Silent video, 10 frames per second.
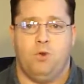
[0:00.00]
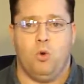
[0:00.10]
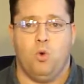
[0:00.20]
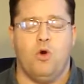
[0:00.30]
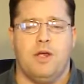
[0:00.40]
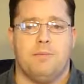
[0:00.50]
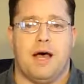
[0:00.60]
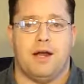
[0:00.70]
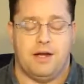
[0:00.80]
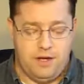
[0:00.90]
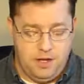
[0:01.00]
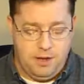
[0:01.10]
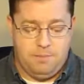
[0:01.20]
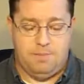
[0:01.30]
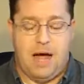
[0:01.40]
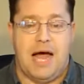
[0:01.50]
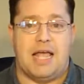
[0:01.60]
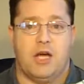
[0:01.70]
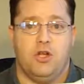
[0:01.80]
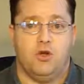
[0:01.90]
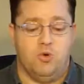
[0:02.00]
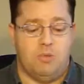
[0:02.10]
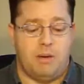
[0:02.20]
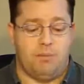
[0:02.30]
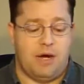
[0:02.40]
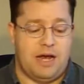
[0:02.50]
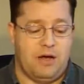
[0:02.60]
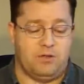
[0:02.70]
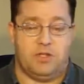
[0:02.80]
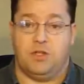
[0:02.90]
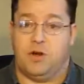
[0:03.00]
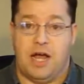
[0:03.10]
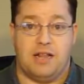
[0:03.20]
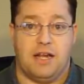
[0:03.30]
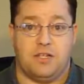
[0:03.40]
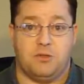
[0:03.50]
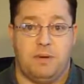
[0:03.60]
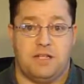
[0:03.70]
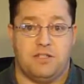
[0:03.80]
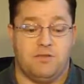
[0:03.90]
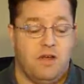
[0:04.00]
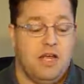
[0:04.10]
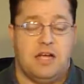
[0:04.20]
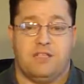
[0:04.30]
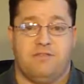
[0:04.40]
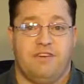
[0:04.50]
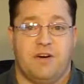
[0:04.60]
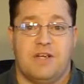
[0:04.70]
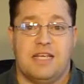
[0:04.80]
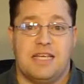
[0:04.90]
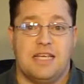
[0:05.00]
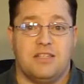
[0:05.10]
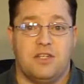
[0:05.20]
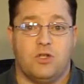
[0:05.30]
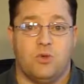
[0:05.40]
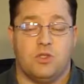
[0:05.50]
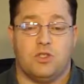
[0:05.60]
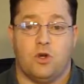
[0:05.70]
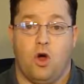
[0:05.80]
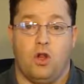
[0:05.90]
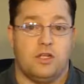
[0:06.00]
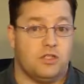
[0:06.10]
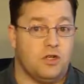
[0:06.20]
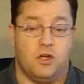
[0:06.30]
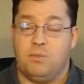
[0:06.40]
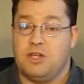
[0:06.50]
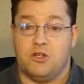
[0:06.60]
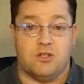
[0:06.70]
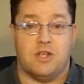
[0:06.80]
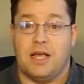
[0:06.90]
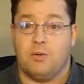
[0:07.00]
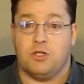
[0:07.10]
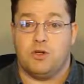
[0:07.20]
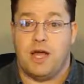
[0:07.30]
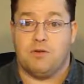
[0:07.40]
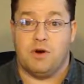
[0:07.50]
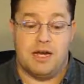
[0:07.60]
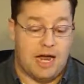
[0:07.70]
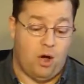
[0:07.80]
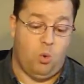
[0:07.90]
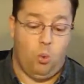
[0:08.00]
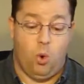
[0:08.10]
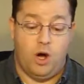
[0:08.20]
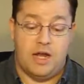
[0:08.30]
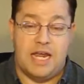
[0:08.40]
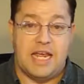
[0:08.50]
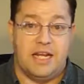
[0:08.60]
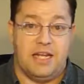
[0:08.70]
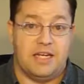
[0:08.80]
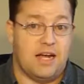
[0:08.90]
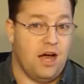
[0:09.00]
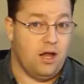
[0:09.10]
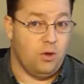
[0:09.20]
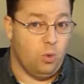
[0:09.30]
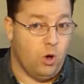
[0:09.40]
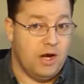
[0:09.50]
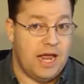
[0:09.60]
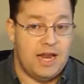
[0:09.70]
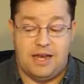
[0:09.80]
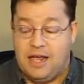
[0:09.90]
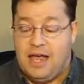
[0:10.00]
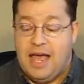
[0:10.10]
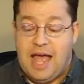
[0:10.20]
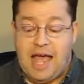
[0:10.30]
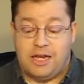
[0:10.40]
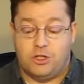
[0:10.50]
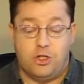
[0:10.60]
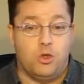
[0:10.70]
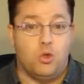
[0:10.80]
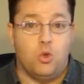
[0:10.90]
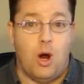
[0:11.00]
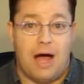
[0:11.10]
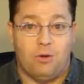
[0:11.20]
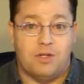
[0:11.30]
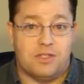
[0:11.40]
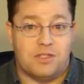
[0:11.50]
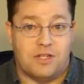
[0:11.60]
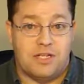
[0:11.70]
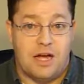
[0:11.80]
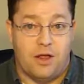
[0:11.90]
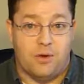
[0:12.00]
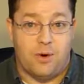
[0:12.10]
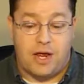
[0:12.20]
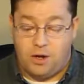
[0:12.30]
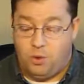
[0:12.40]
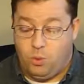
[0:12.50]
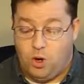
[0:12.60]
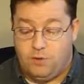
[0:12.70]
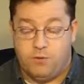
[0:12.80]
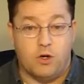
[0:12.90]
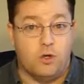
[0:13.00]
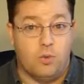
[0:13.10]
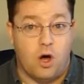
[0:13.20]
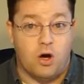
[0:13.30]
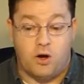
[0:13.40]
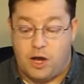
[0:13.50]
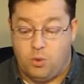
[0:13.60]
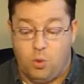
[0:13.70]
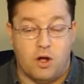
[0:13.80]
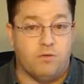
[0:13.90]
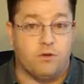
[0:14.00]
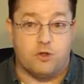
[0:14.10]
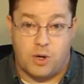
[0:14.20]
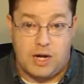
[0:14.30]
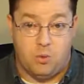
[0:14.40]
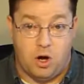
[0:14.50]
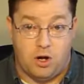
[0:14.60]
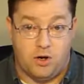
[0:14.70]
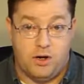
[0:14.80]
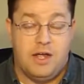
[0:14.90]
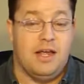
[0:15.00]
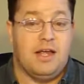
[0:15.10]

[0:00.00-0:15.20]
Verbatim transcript: don't worry about it. Buy a new membrane housing. They're not that expensive. It's very easy to install. It's going to be just like what you have right now. One inlet on the one end and two outlets on the other end. One for good water and one for drain water